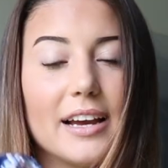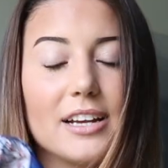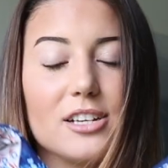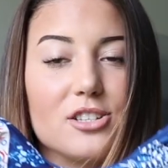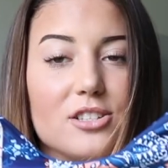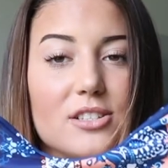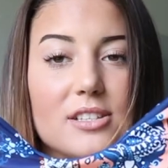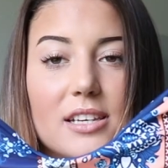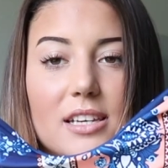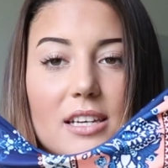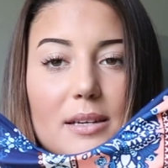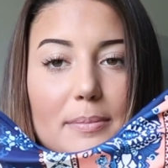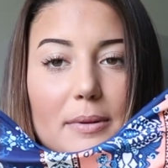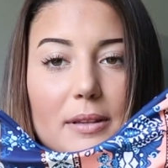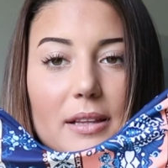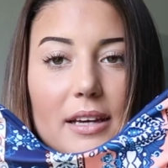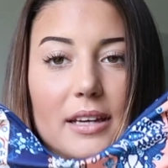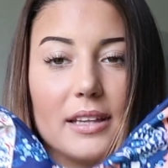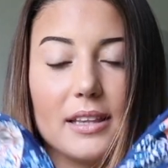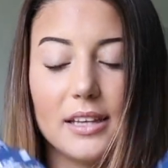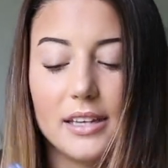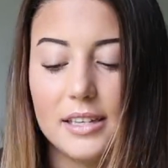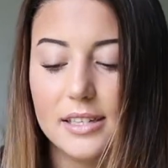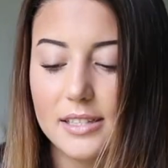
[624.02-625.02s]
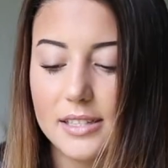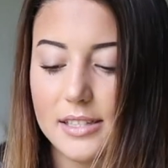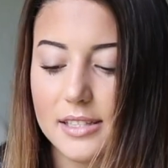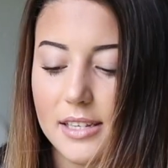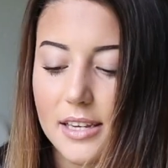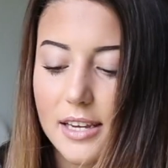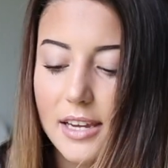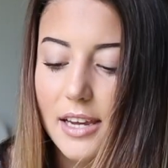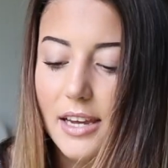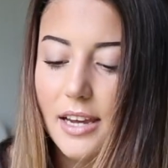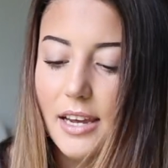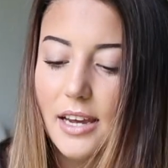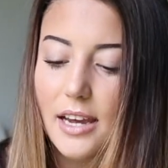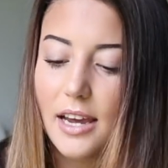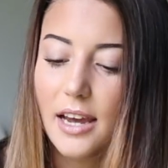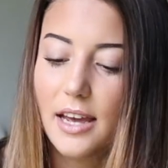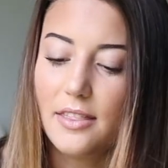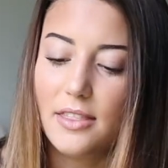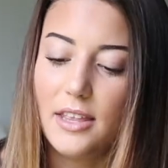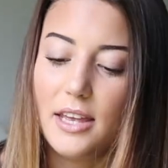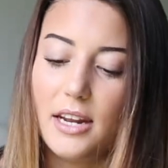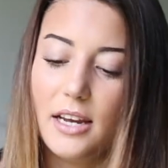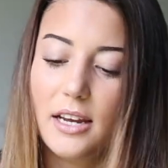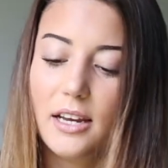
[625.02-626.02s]
I just keep it like this.
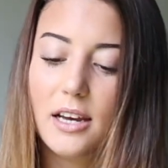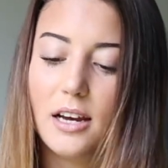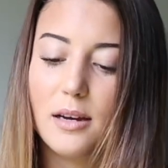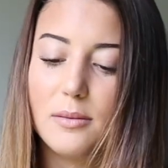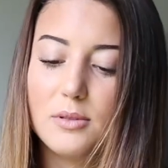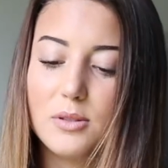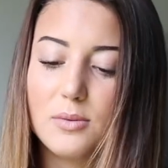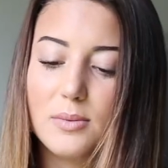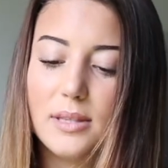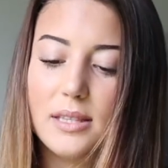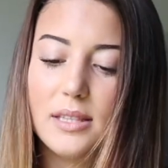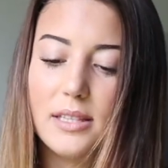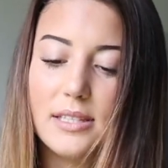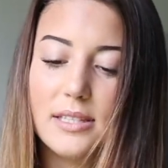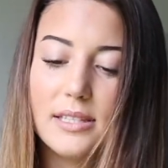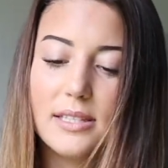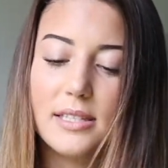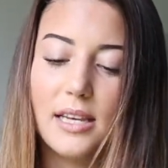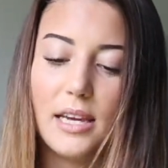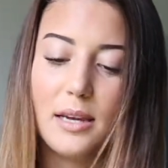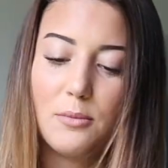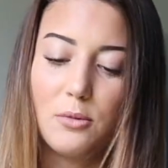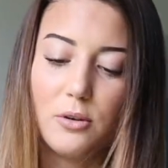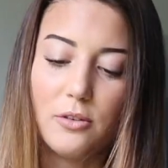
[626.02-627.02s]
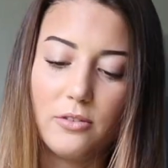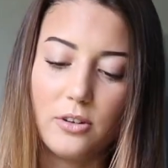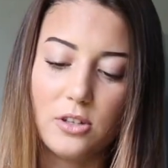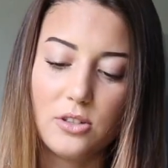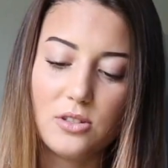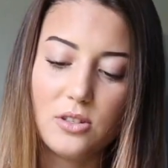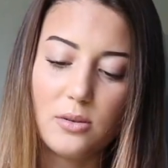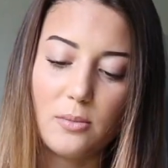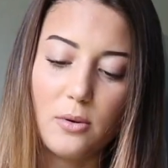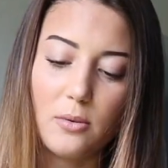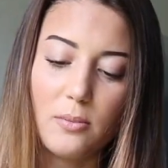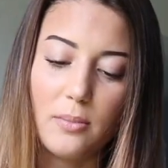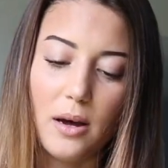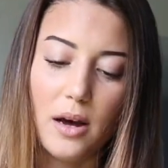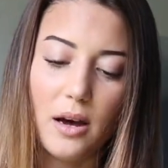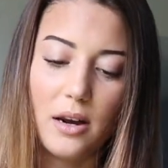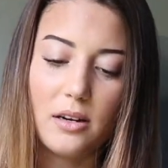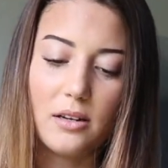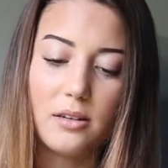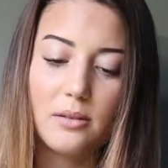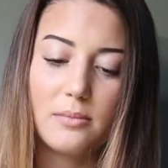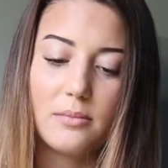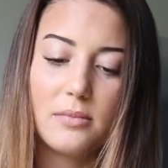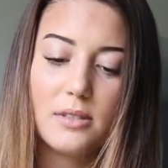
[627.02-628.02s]
And then it comes with the same reversible
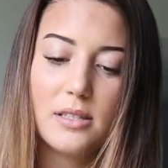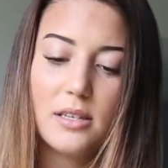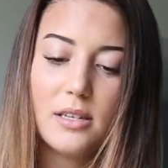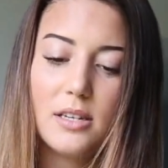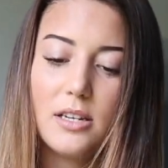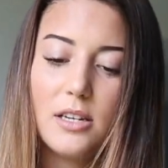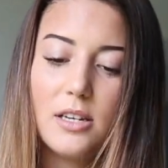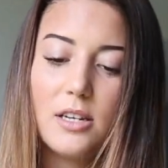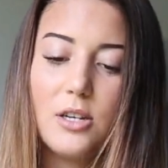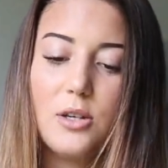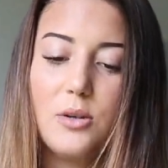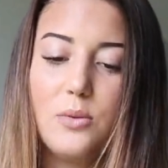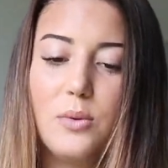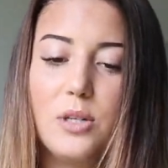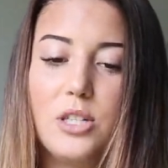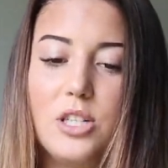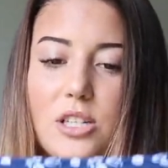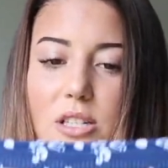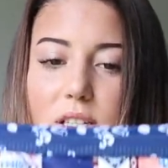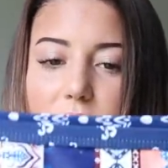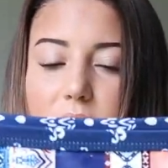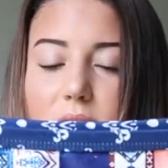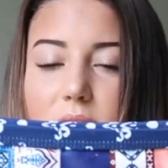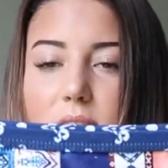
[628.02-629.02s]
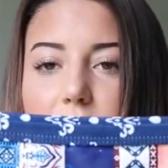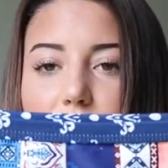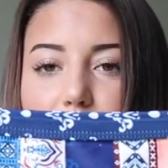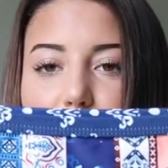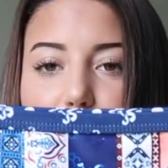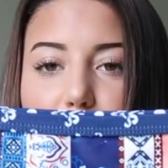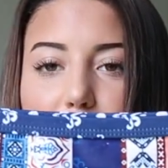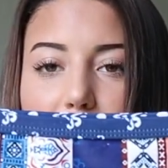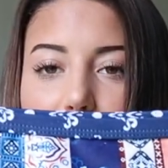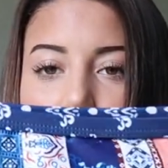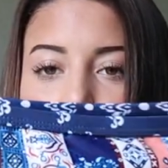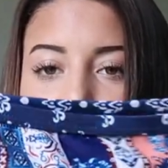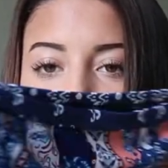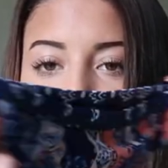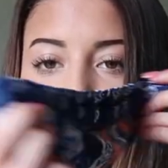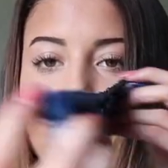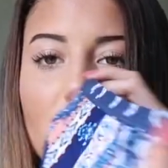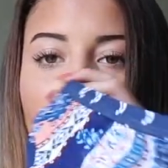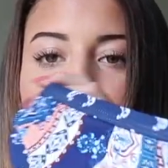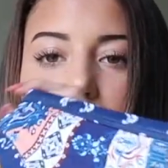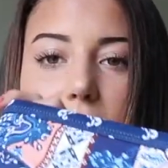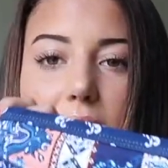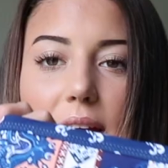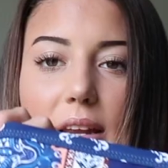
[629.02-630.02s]
bottoms, which is the tribal
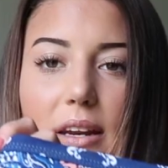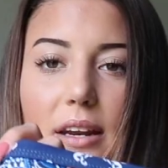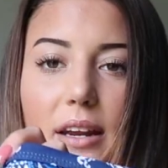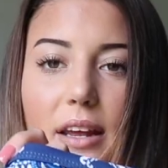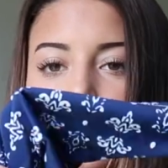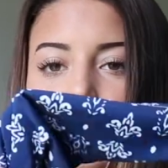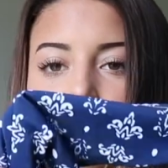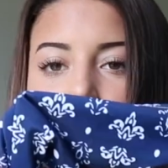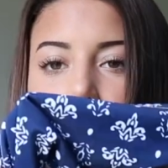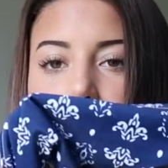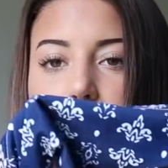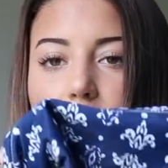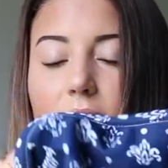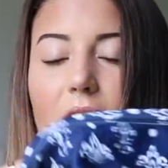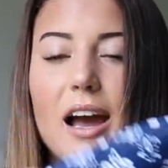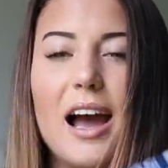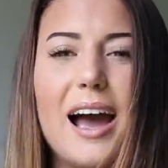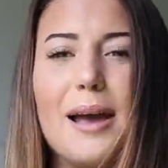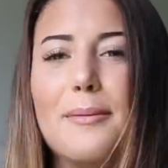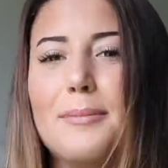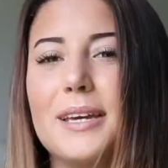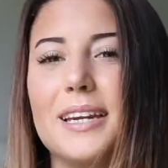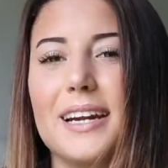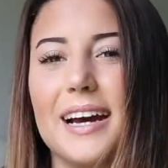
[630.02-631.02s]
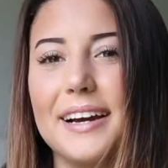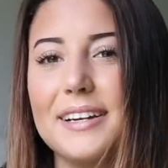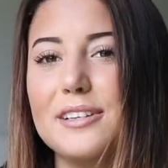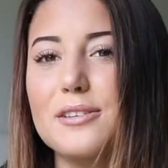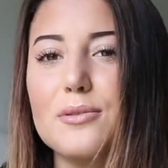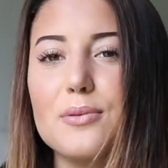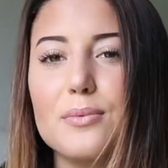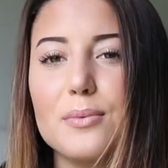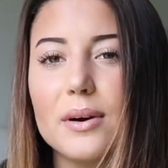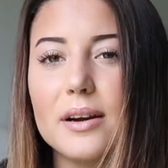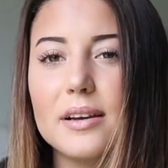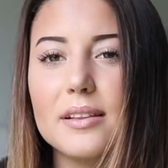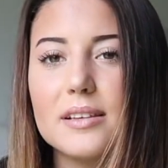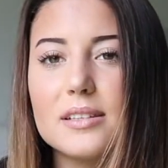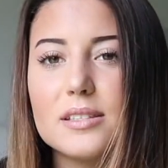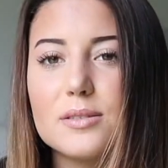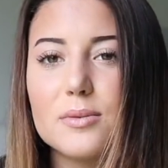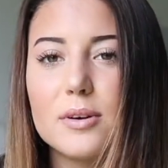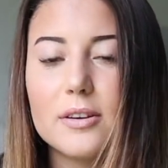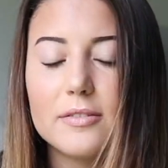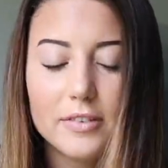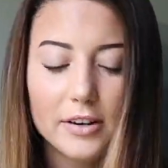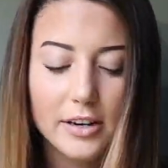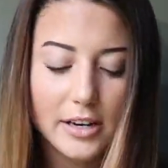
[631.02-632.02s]
print. I mean, I don't wear this
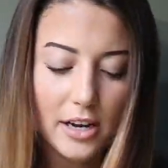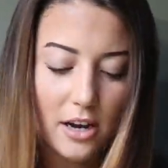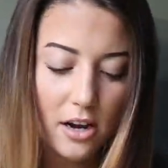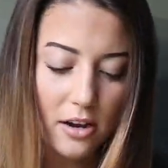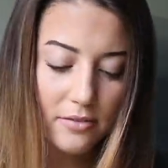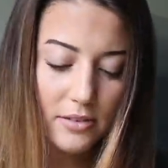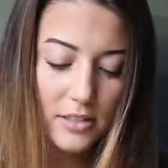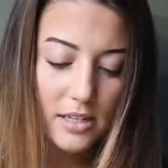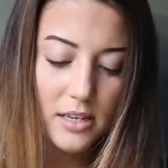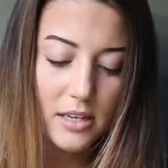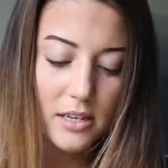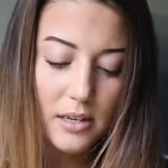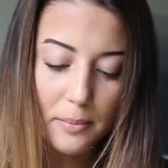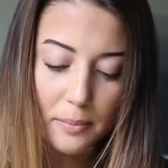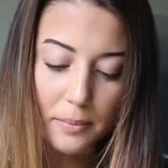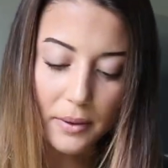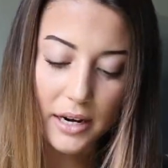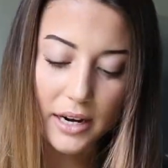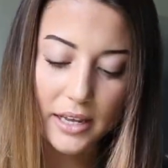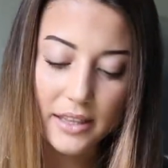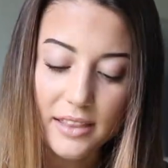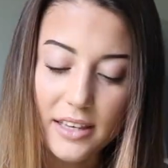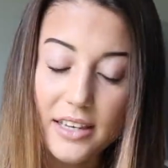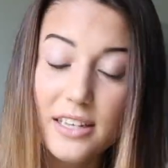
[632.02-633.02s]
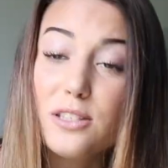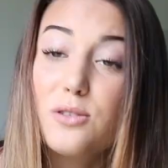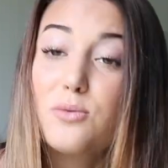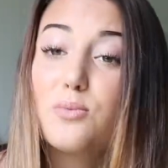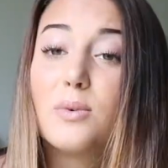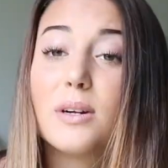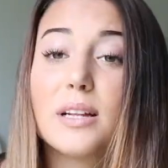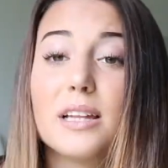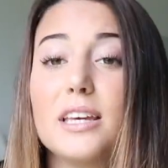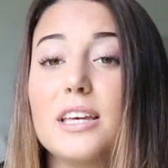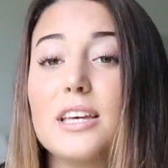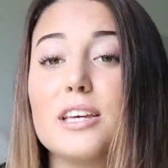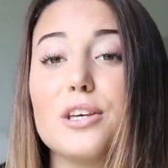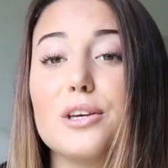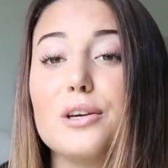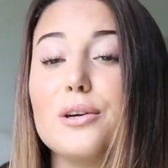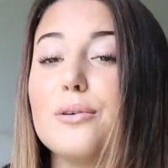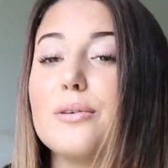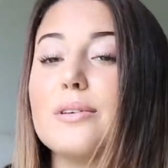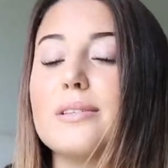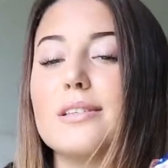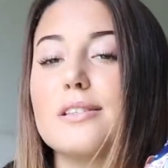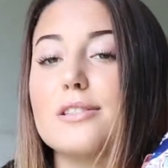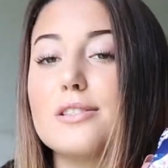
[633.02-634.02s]
one very often, but I think it's really
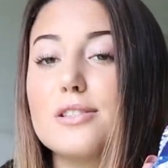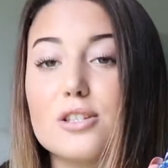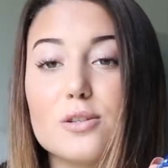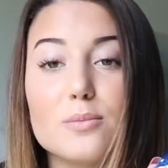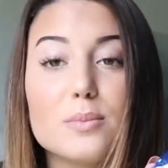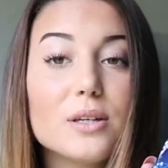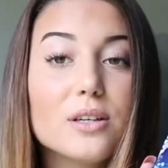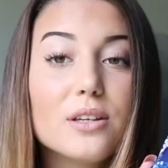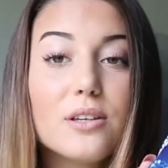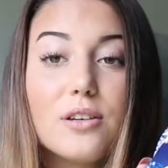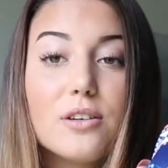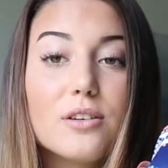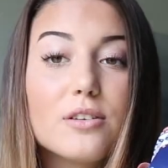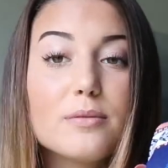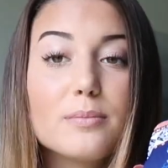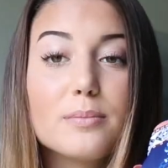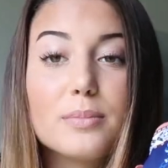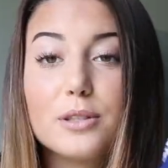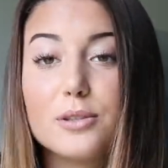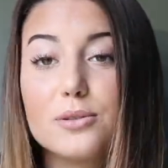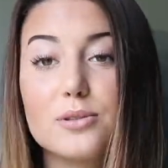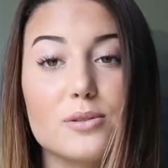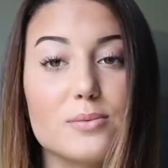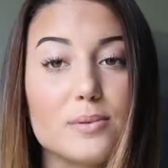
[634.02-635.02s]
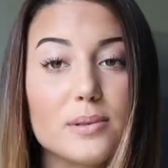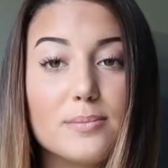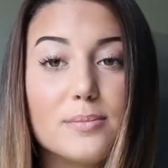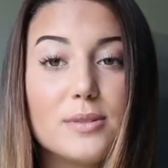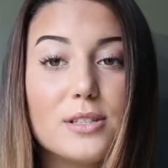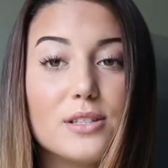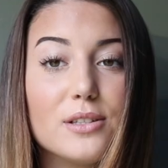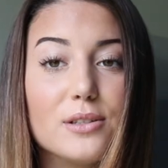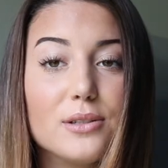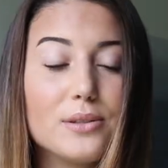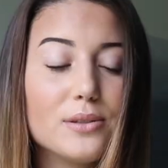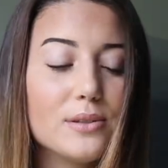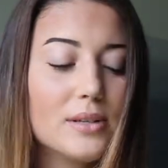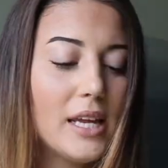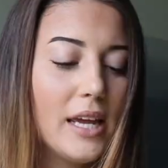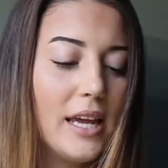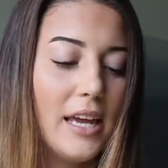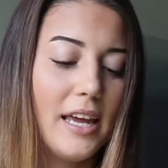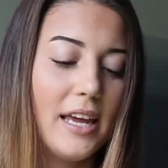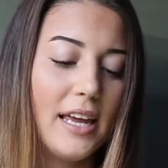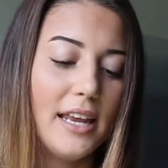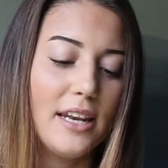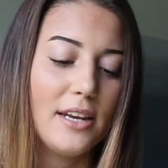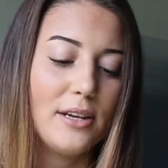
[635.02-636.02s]
cute. It's a super cute blue swimsuit,
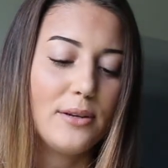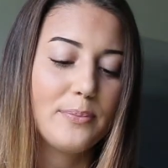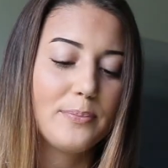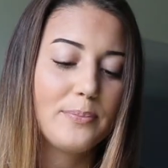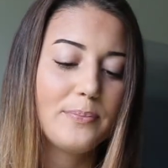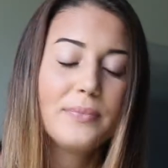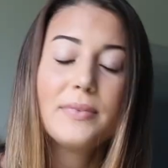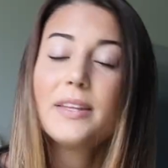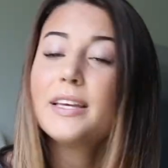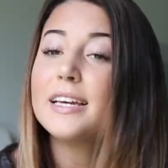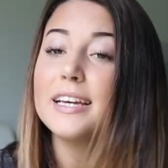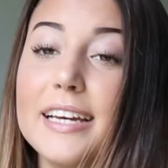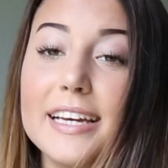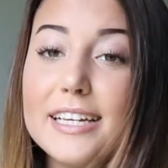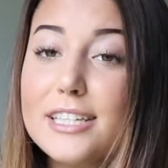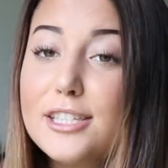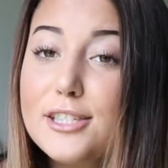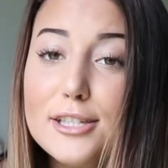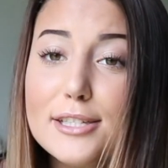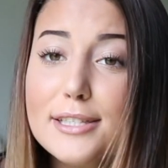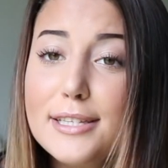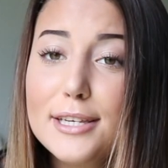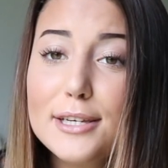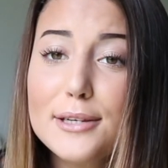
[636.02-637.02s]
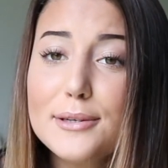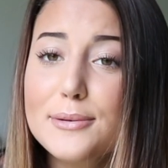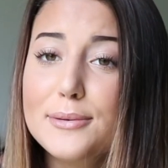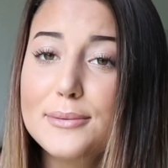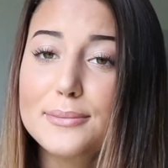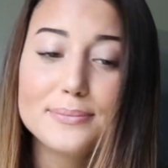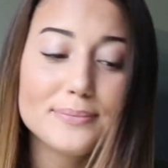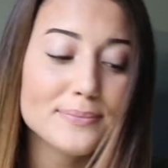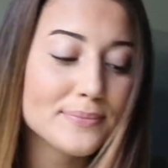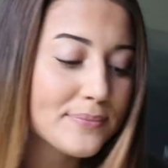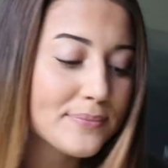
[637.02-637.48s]
and it's just cute.